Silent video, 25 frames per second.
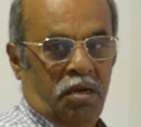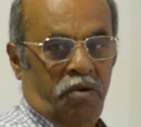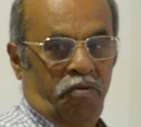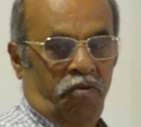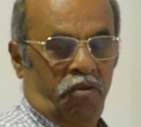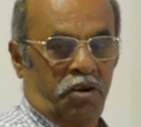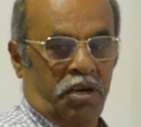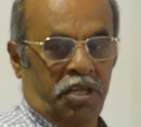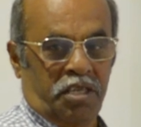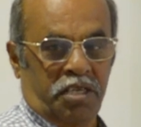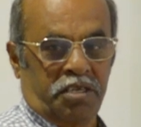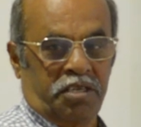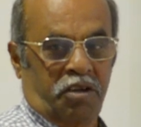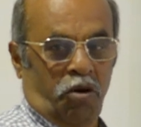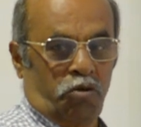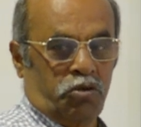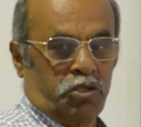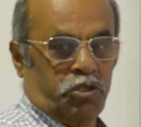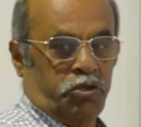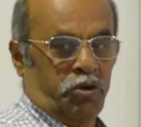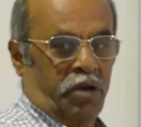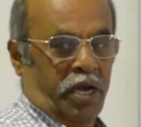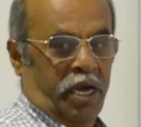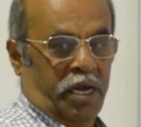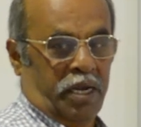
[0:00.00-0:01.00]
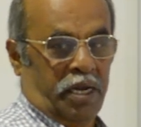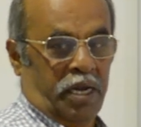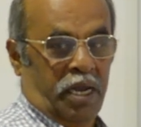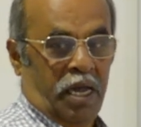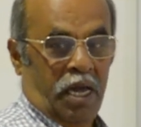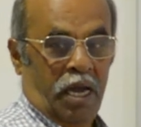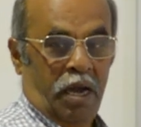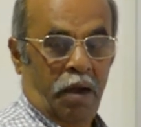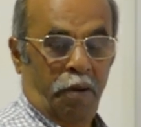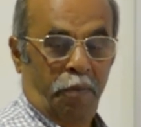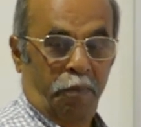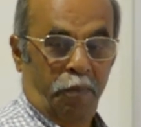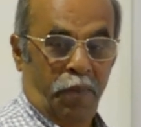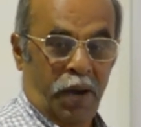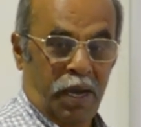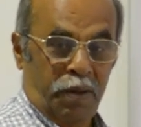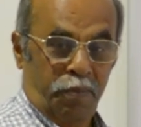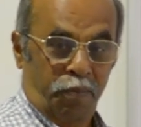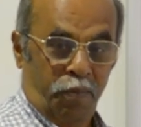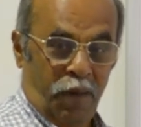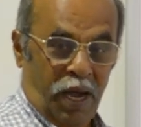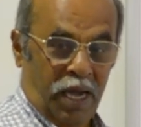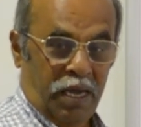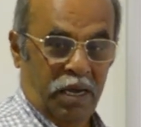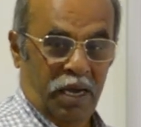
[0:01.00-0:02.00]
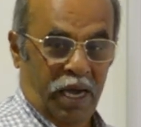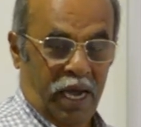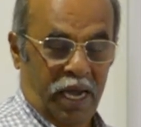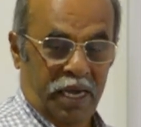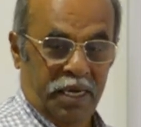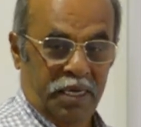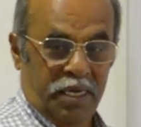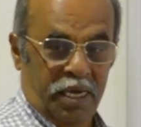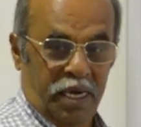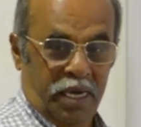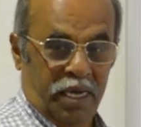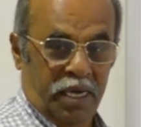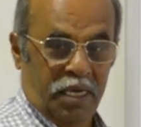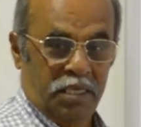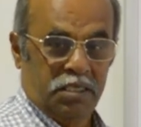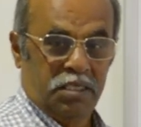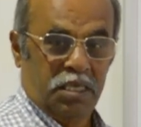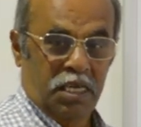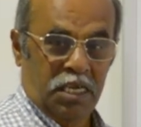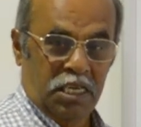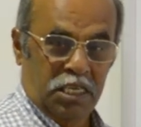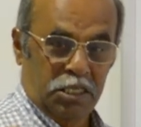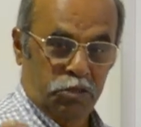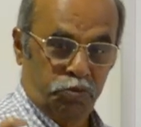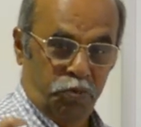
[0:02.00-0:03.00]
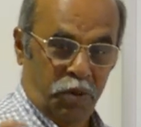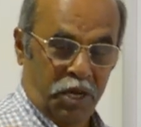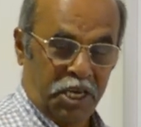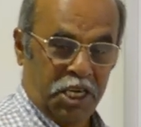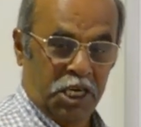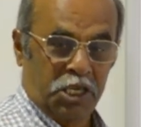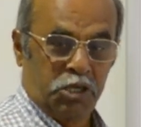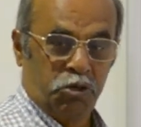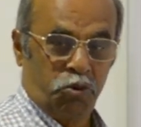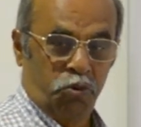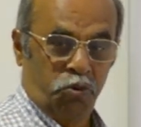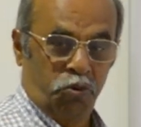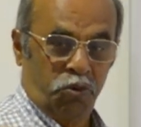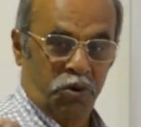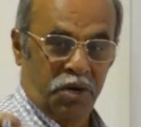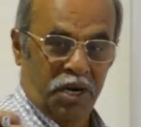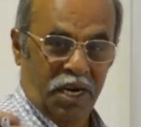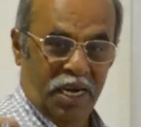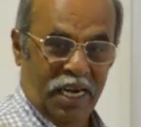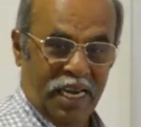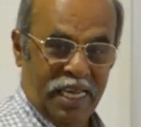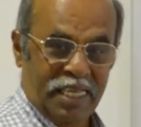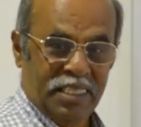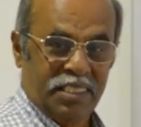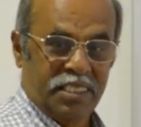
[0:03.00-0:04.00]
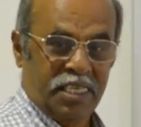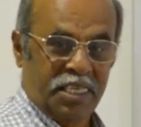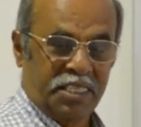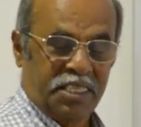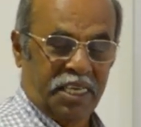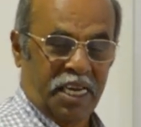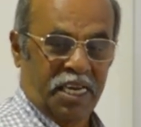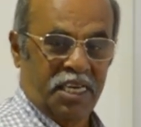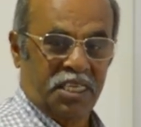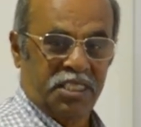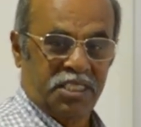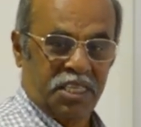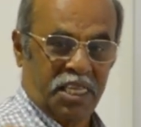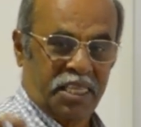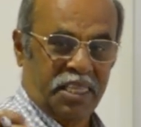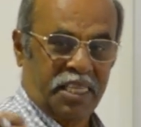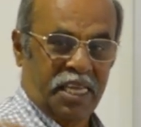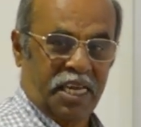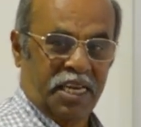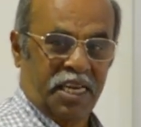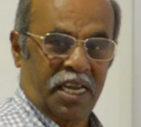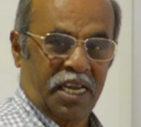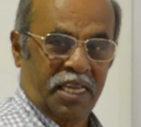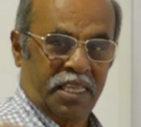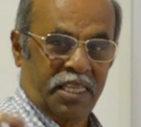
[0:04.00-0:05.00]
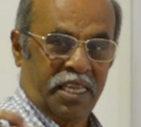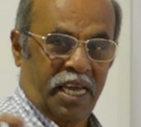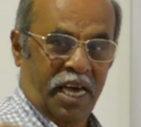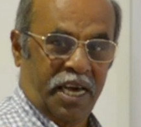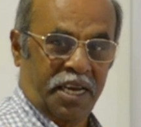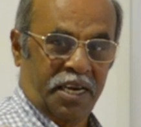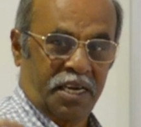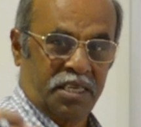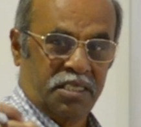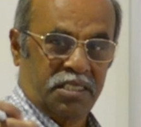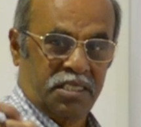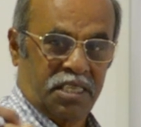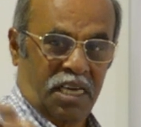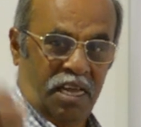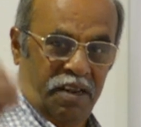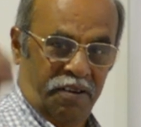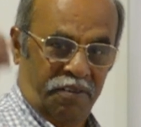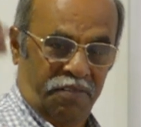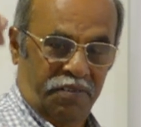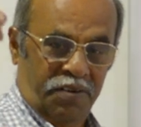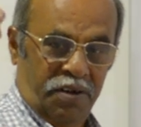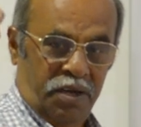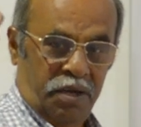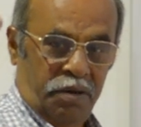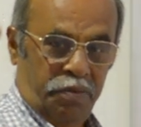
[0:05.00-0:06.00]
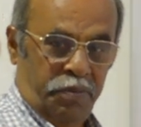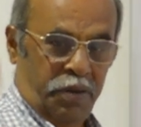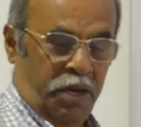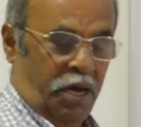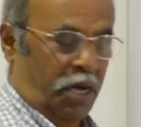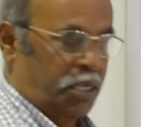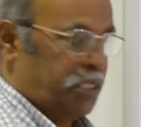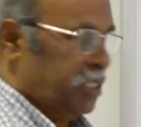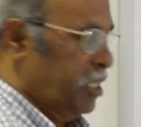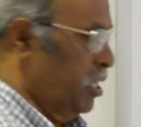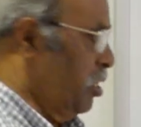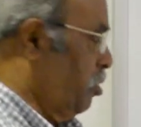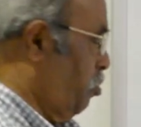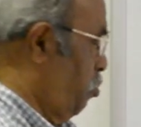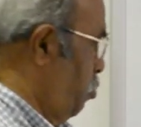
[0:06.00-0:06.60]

What are the doubts you have? By my idea is, it is better to release the tension then and there itself by asking the